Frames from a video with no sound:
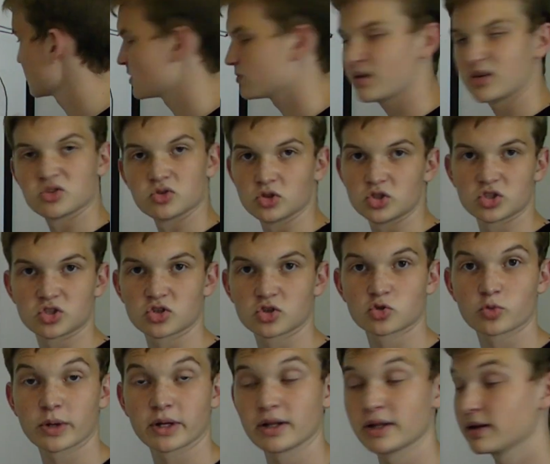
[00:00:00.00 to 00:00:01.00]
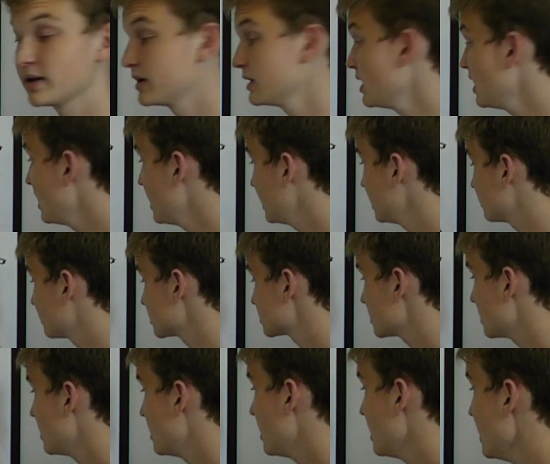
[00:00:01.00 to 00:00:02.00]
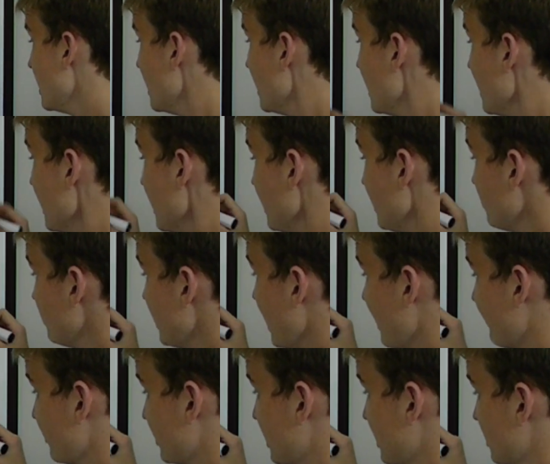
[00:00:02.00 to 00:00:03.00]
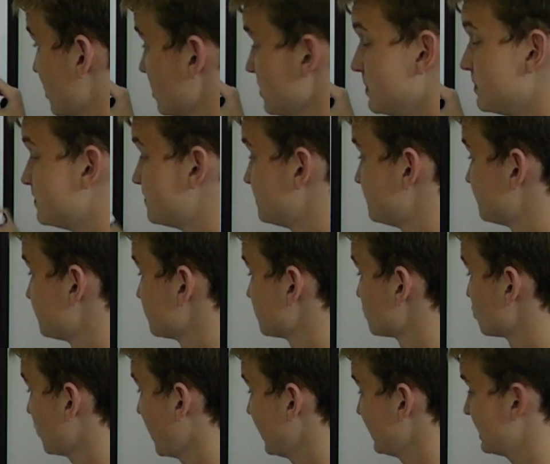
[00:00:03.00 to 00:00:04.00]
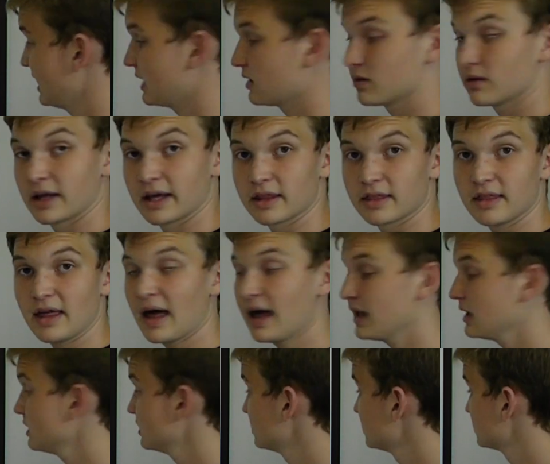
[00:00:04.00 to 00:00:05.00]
Basically just a squiggly line. Anyways, it would have a gear right there, like that.